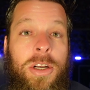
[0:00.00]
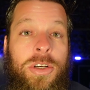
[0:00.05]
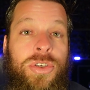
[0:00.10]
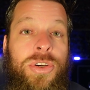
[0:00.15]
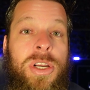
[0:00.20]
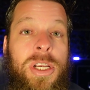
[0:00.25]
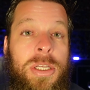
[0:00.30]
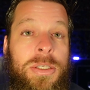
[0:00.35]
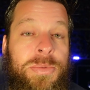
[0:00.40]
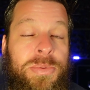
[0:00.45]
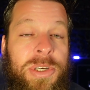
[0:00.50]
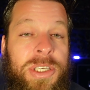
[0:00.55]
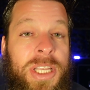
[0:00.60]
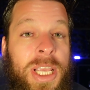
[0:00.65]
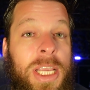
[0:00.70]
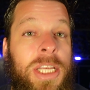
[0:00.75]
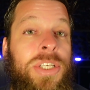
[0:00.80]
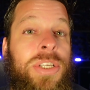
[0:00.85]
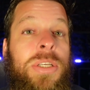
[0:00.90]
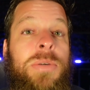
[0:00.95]
our
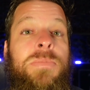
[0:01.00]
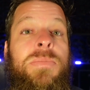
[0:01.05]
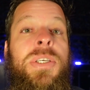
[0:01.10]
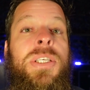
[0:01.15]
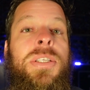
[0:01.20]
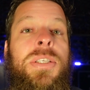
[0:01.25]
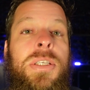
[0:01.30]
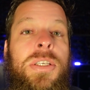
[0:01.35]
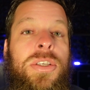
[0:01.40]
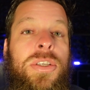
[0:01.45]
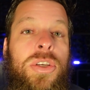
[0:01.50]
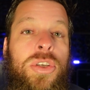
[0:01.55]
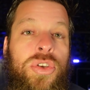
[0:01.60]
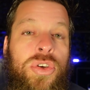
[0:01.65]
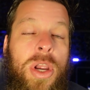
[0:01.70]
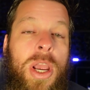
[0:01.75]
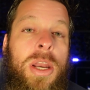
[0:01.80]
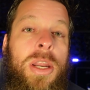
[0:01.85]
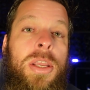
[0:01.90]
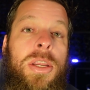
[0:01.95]
transportation business to
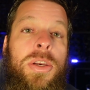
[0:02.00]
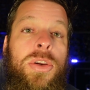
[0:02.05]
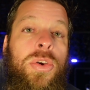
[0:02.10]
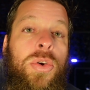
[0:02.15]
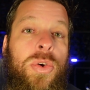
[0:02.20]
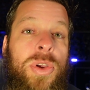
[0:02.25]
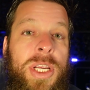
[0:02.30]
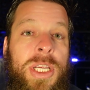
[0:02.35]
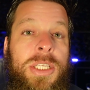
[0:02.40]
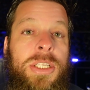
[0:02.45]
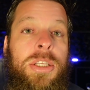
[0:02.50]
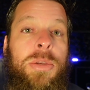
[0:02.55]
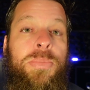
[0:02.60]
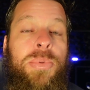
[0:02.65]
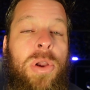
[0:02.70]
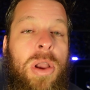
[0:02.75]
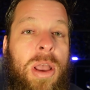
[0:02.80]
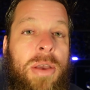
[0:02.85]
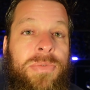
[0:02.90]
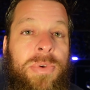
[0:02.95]
try to increase the
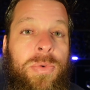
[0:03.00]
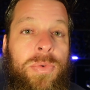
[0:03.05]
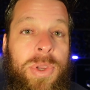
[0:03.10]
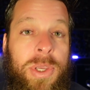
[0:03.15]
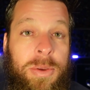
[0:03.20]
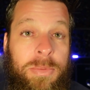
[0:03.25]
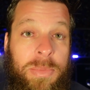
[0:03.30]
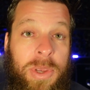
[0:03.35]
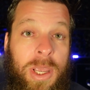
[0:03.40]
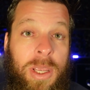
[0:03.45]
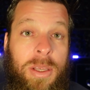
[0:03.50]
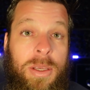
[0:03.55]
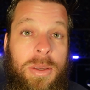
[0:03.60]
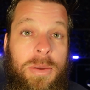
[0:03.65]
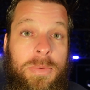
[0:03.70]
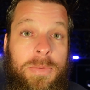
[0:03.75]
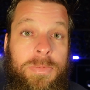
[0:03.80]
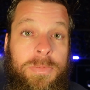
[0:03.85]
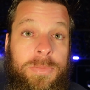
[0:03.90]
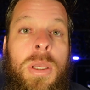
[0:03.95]
profit we could make.
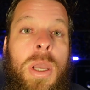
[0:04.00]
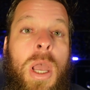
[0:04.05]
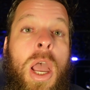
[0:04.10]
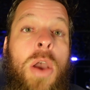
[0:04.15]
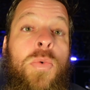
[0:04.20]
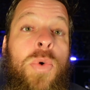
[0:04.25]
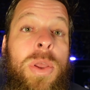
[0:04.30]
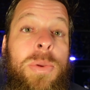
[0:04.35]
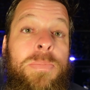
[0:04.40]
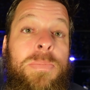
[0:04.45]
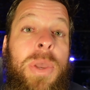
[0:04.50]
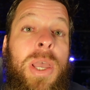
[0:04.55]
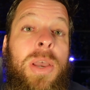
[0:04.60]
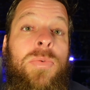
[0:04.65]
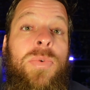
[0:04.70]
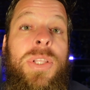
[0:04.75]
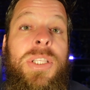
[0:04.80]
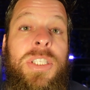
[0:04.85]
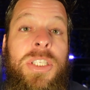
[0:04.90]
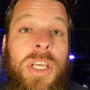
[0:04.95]
I went and met
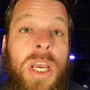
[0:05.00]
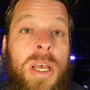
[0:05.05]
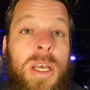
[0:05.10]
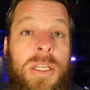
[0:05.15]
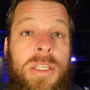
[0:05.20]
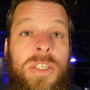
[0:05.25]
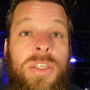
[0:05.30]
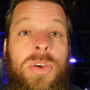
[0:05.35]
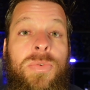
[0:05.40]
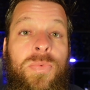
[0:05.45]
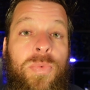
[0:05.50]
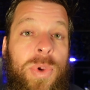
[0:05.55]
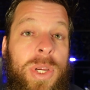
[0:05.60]
with tons of